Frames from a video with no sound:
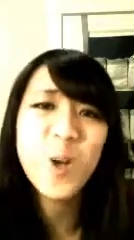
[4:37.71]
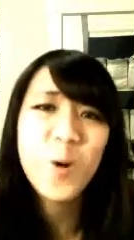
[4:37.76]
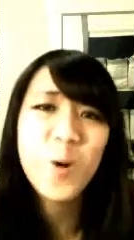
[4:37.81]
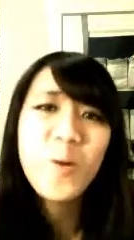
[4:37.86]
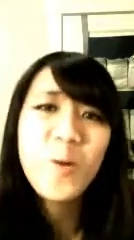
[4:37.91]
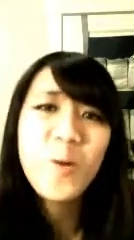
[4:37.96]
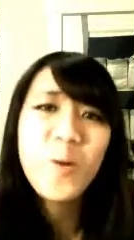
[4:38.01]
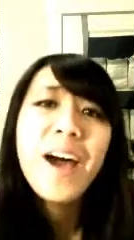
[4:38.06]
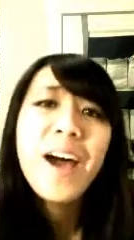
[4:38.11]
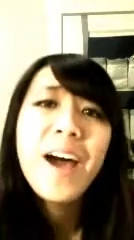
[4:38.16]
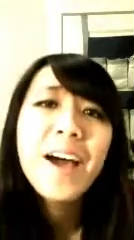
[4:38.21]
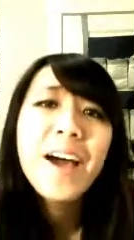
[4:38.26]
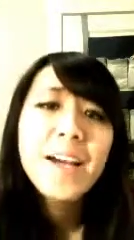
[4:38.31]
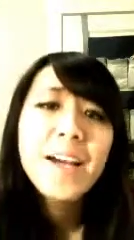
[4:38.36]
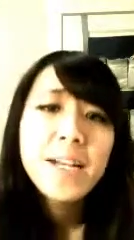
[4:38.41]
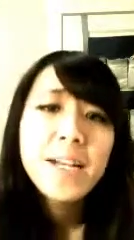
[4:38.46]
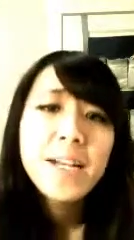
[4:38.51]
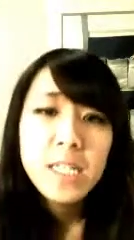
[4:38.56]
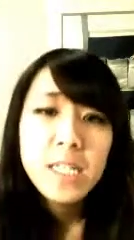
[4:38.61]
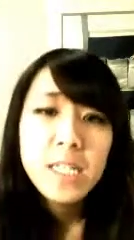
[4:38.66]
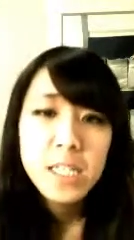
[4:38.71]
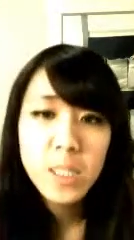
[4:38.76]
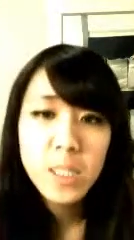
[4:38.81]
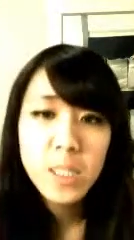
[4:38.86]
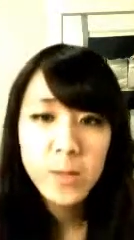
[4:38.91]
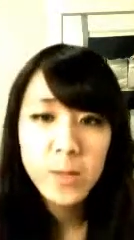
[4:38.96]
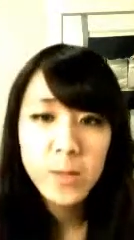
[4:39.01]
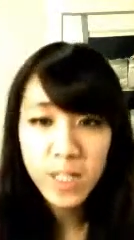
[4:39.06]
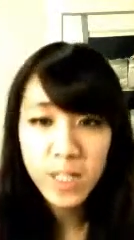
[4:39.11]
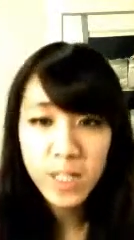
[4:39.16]
So,
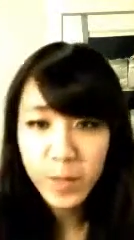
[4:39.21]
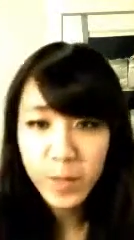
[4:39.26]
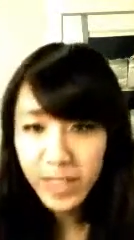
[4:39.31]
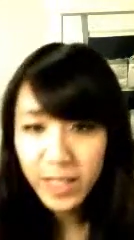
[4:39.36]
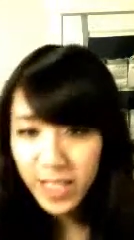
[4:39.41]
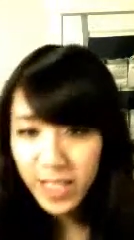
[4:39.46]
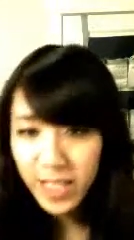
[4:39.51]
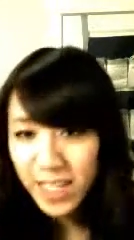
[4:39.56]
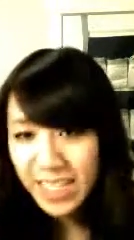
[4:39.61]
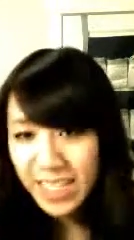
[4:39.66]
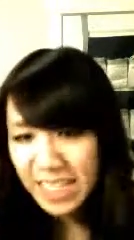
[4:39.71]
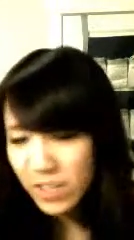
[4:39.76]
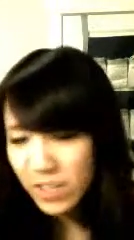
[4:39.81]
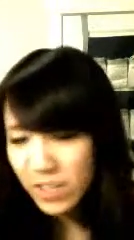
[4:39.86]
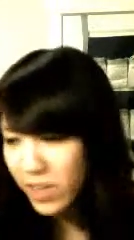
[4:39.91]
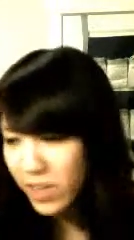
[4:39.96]
in need